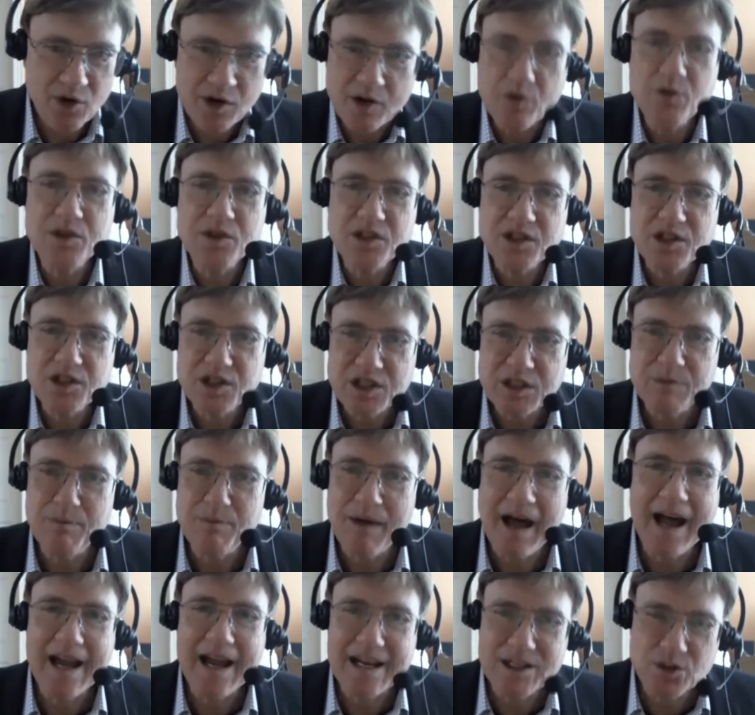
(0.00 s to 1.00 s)
It was their
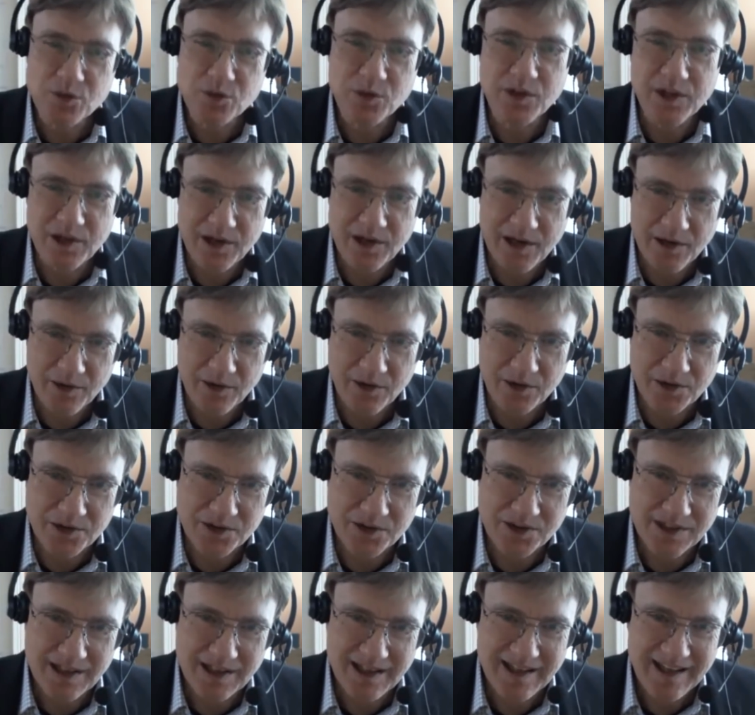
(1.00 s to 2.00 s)
spies were their
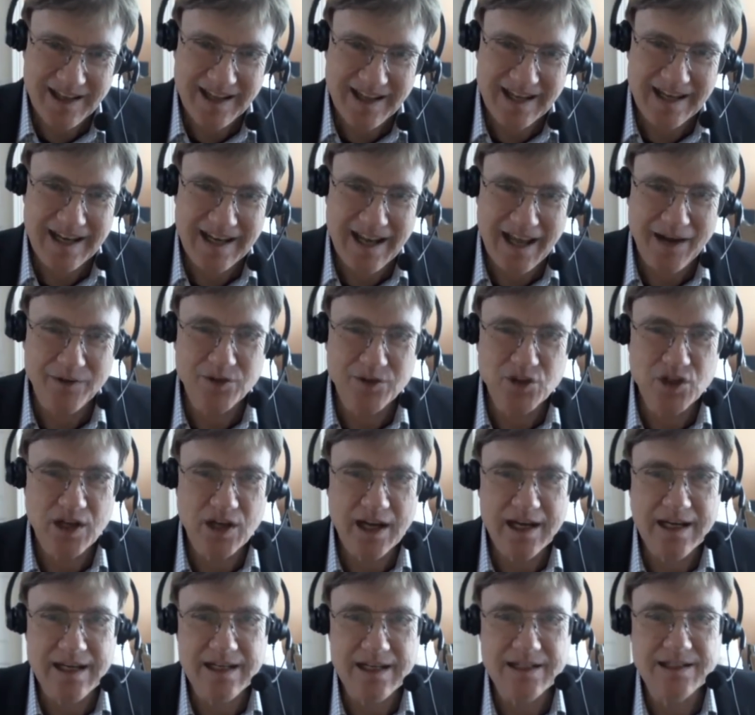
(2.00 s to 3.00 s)
heroes and a lot of
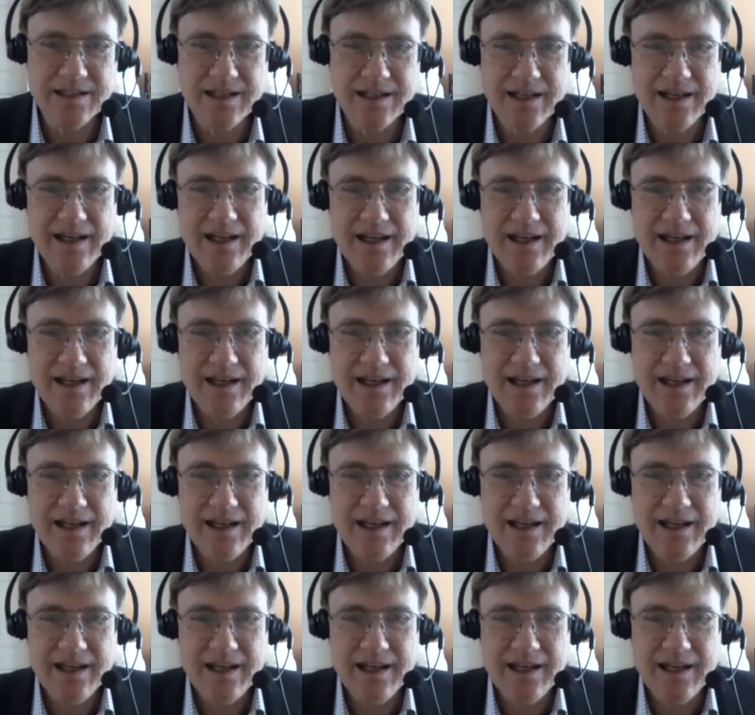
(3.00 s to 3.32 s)
Chinese